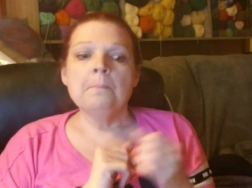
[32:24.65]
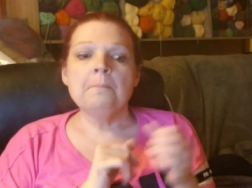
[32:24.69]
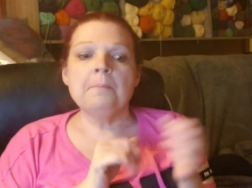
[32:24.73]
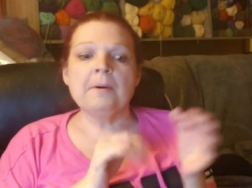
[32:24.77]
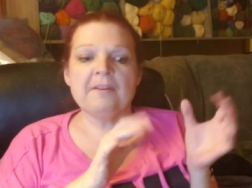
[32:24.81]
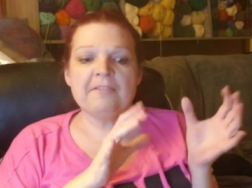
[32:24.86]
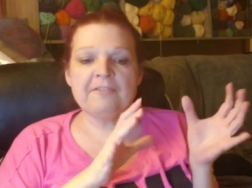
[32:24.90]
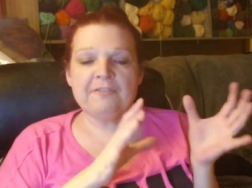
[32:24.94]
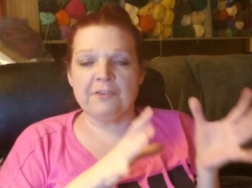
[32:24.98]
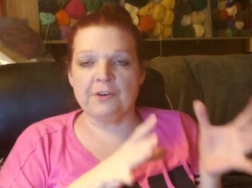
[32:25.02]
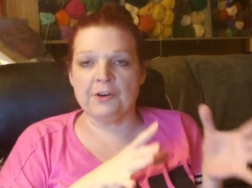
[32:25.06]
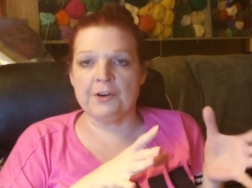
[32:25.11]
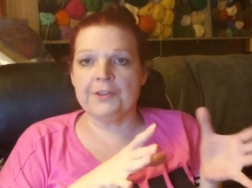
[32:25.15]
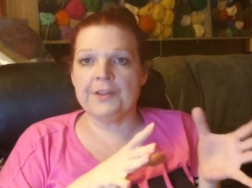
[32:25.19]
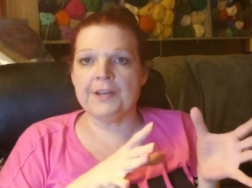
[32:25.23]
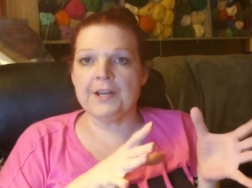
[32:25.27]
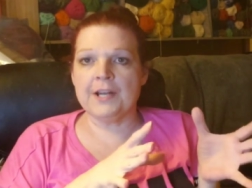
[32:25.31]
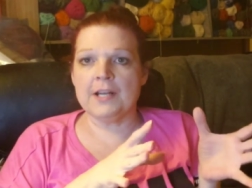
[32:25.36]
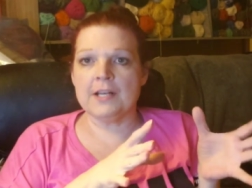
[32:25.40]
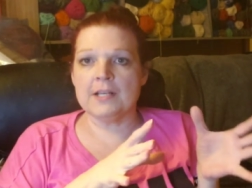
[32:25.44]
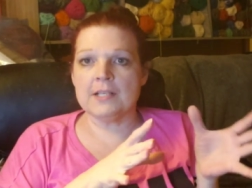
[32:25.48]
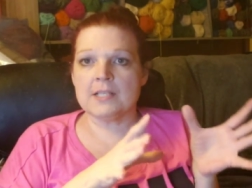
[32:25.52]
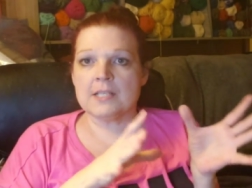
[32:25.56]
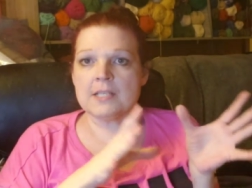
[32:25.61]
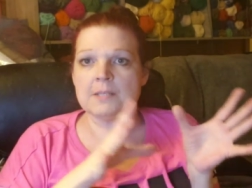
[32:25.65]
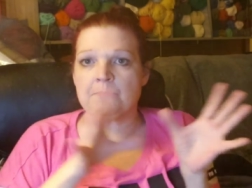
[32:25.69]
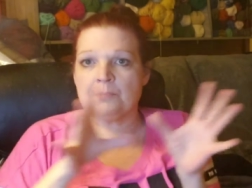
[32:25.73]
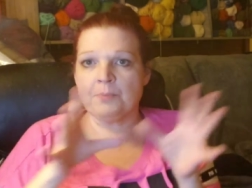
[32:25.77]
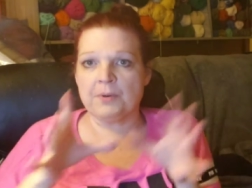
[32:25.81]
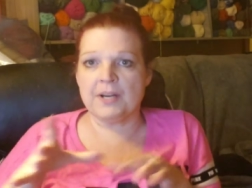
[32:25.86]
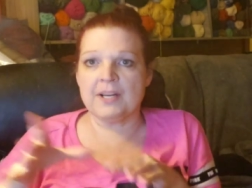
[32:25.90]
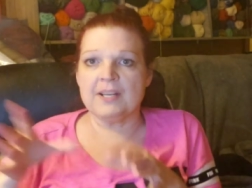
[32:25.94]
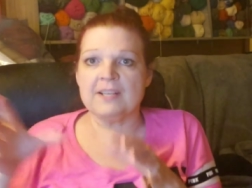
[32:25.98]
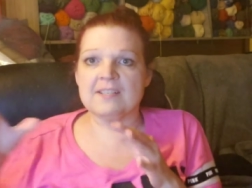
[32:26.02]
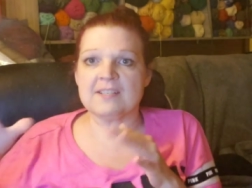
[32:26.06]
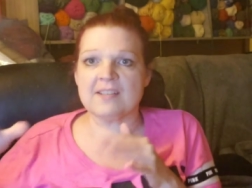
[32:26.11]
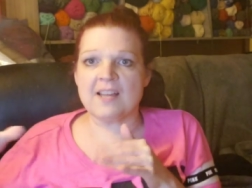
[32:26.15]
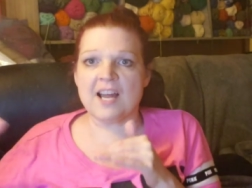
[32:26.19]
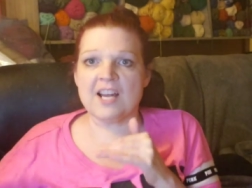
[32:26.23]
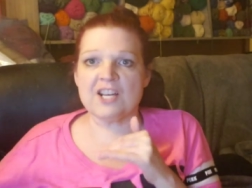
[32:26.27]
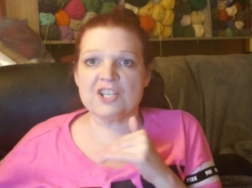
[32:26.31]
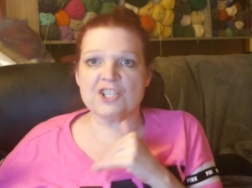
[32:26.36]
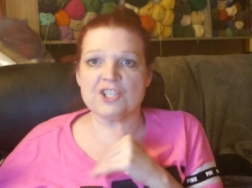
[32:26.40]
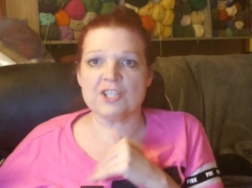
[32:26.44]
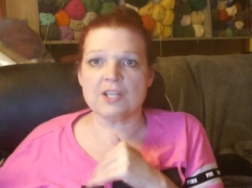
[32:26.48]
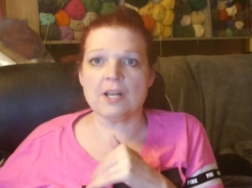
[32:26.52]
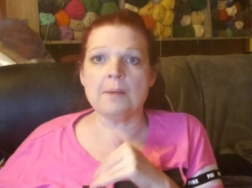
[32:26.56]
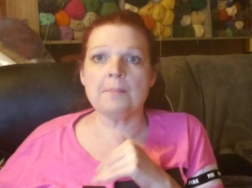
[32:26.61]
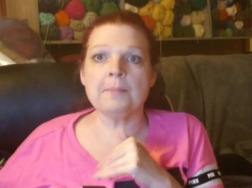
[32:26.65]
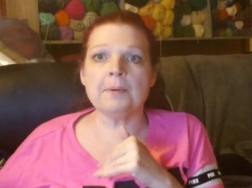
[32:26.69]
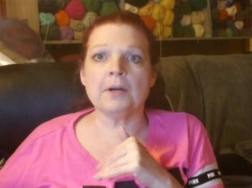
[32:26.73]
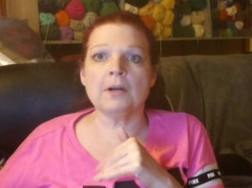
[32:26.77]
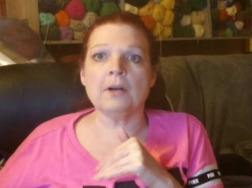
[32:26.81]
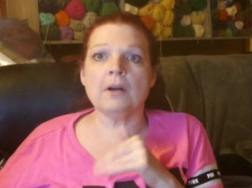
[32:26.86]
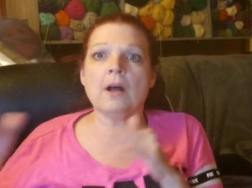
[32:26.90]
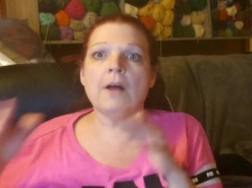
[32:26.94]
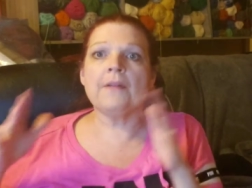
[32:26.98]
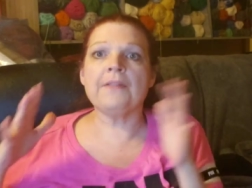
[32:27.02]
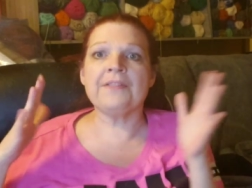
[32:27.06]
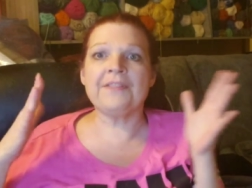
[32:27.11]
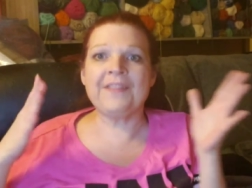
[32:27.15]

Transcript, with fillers: But for the spring slash summer,